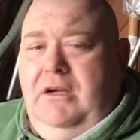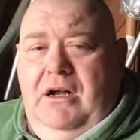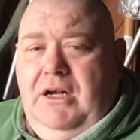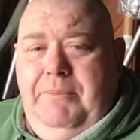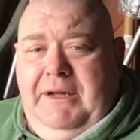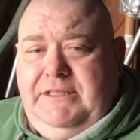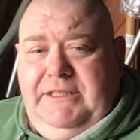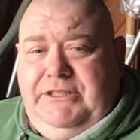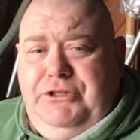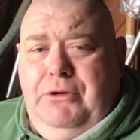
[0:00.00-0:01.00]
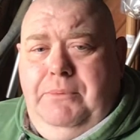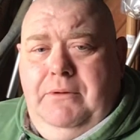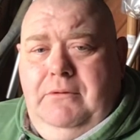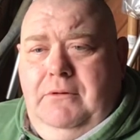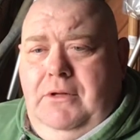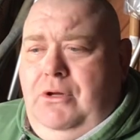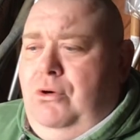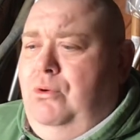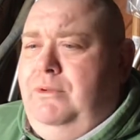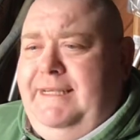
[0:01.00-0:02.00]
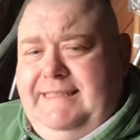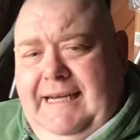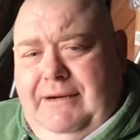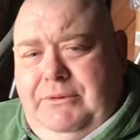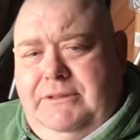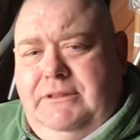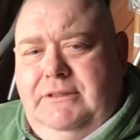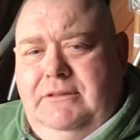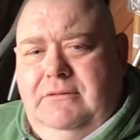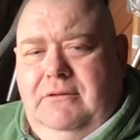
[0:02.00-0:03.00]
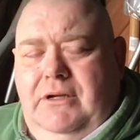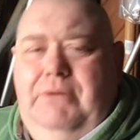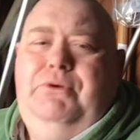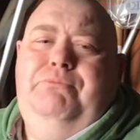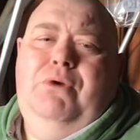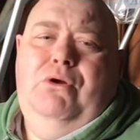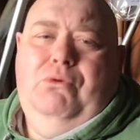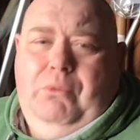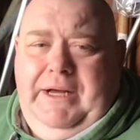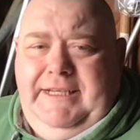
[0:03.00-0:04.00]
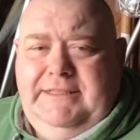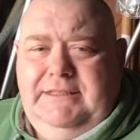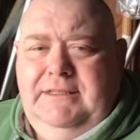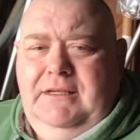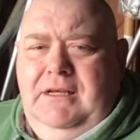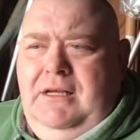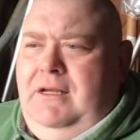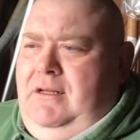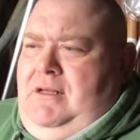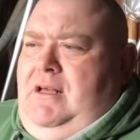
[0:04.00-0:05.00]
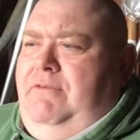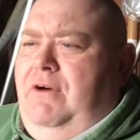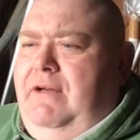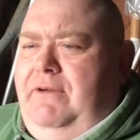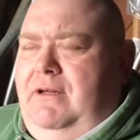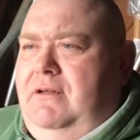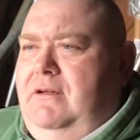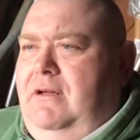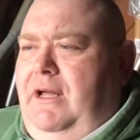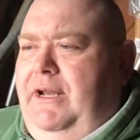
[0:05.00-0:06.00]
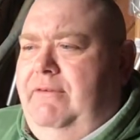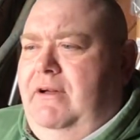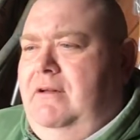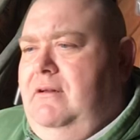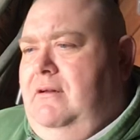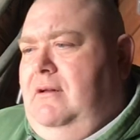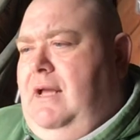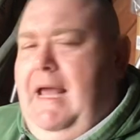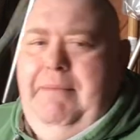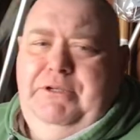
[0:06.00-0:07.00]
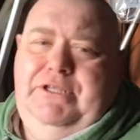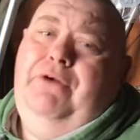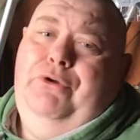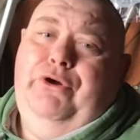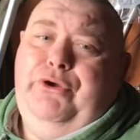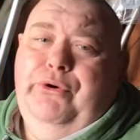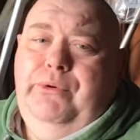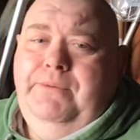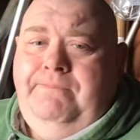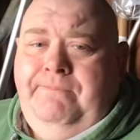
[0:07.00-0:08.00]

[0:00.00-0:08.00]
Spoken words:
go back to this job. All these hours, and I'm on motorways. If I have another episode, I call them,